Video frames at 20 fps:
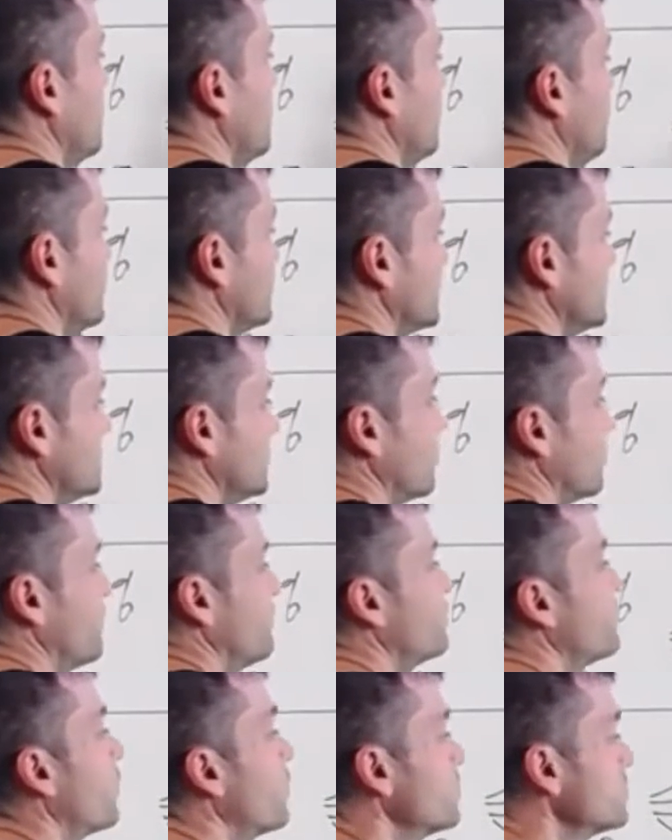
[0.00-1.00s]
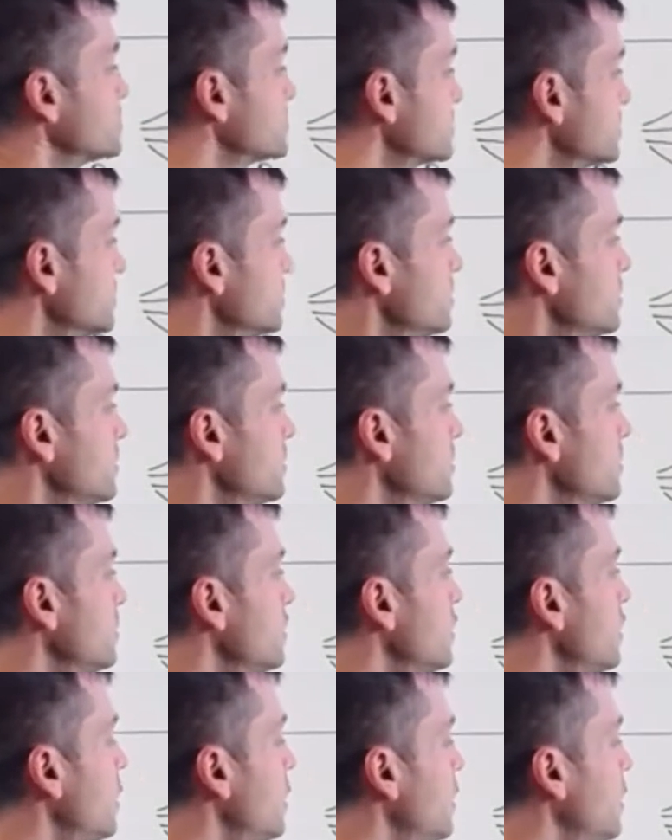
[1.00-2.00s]
This is our first.
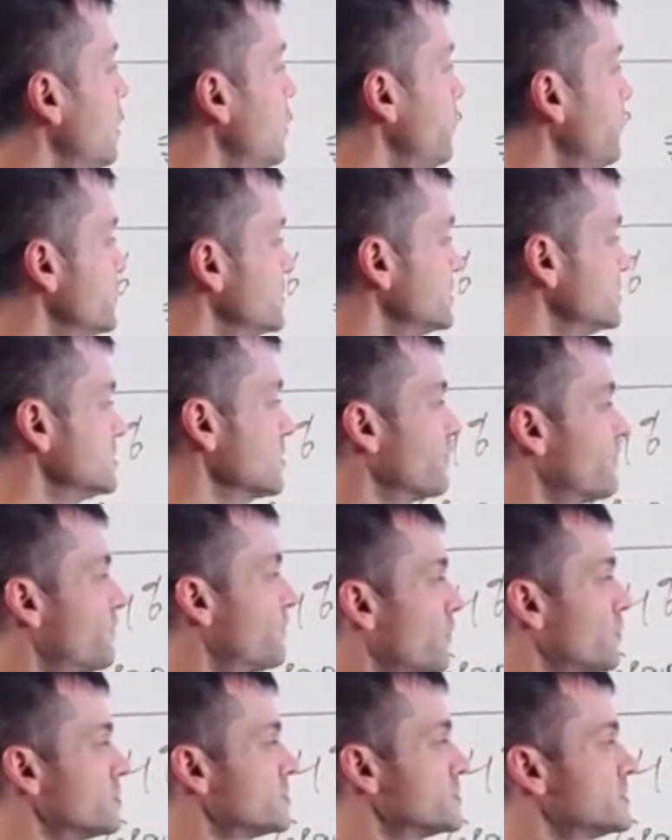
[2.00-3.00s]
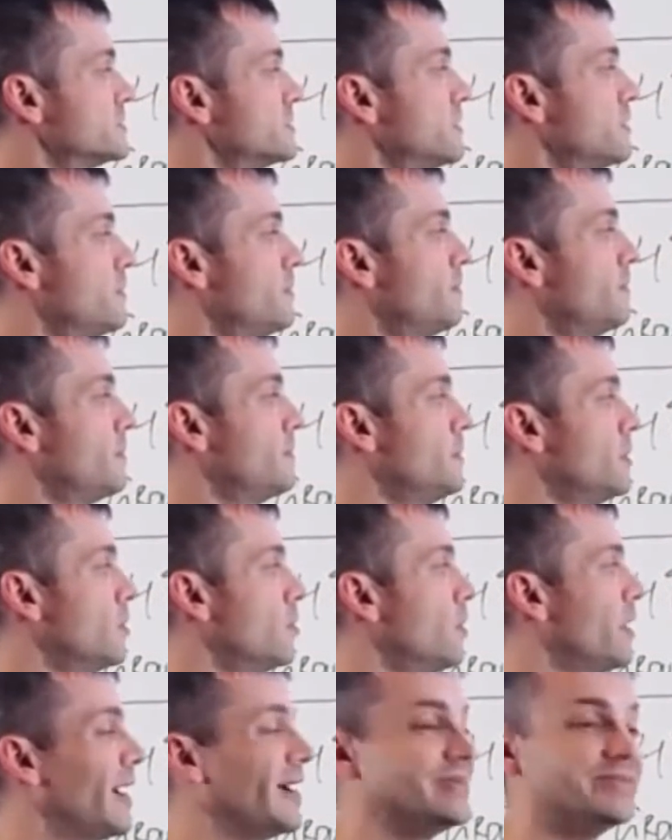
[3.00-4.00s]
You know,
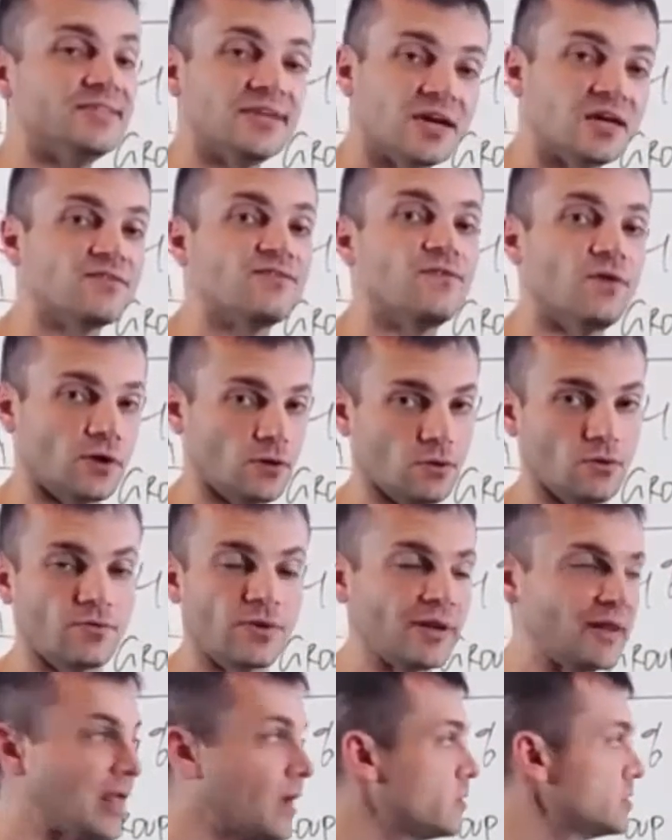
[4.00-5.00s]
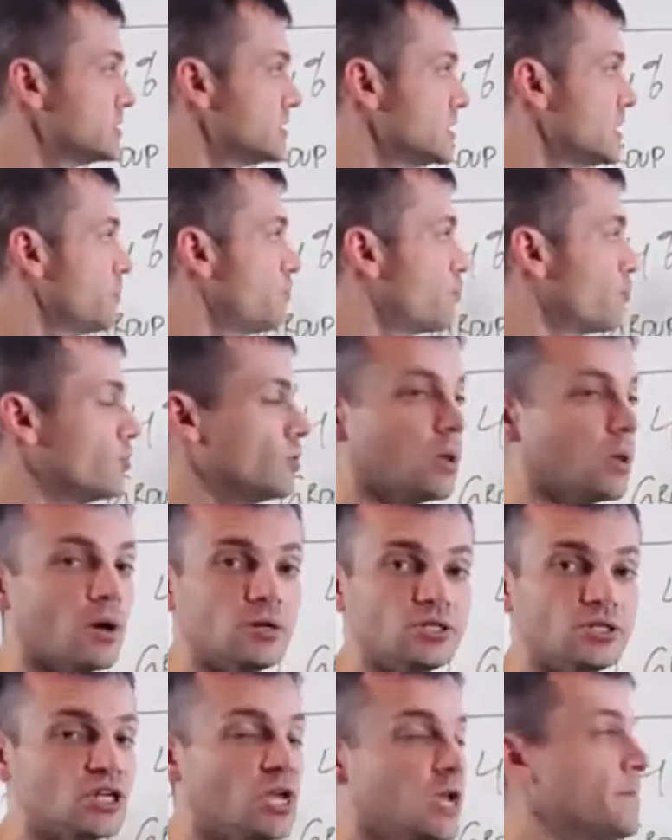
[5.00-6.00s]
high-ticket funnel. Right now, it's in the
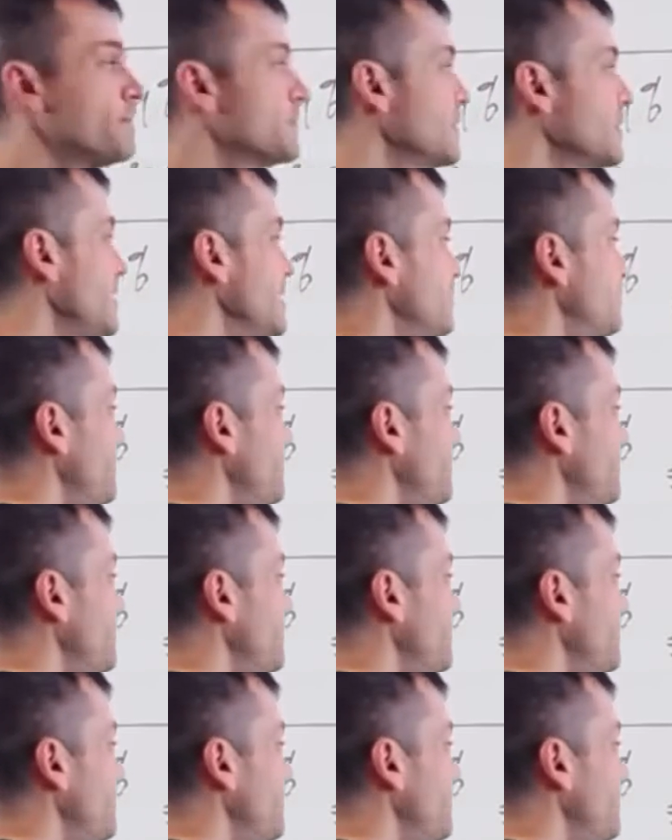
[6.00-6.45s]
pre-launch. It